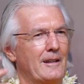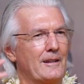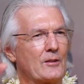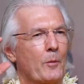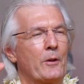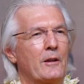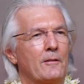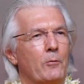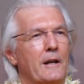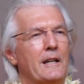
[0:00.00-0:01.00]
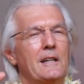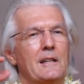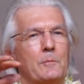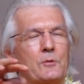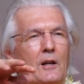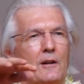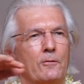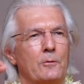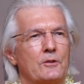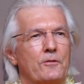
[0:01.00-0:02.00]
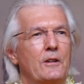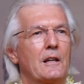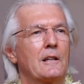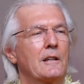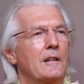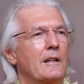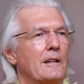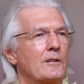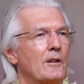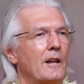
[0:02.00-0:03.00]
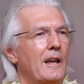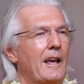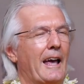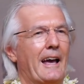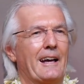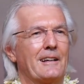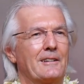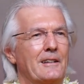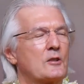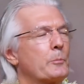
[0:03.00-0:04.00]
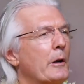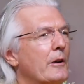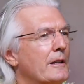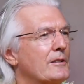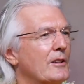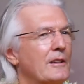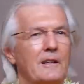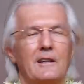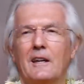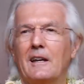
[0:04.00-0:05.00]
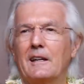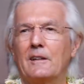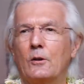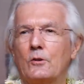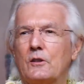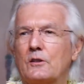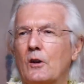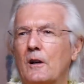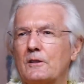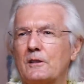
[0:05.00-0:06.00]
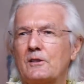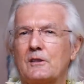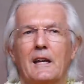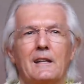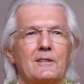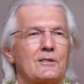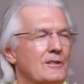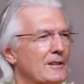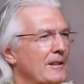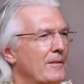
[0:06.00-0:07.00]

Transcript: Something of what he himself was feeling and, and experiencing in those exalted states